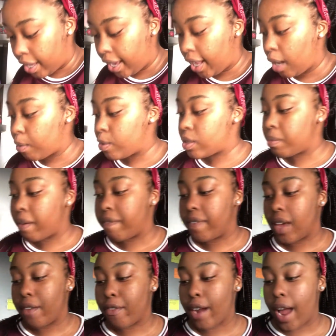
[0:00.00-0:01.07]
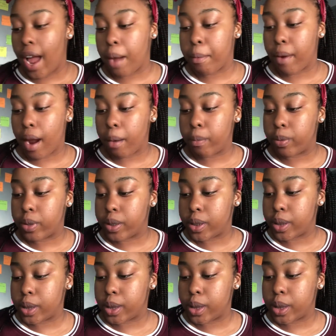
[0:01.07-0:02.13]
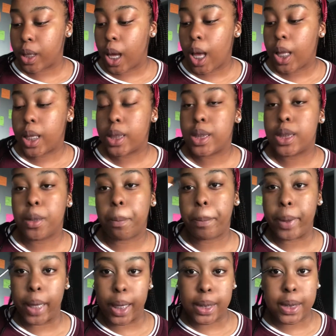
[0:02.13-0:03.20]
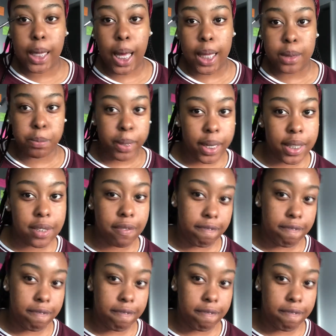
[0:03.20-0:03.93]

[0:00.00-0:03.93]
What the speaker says: and I'm using my favorite eyebrow brush. This is the BH Cosmetics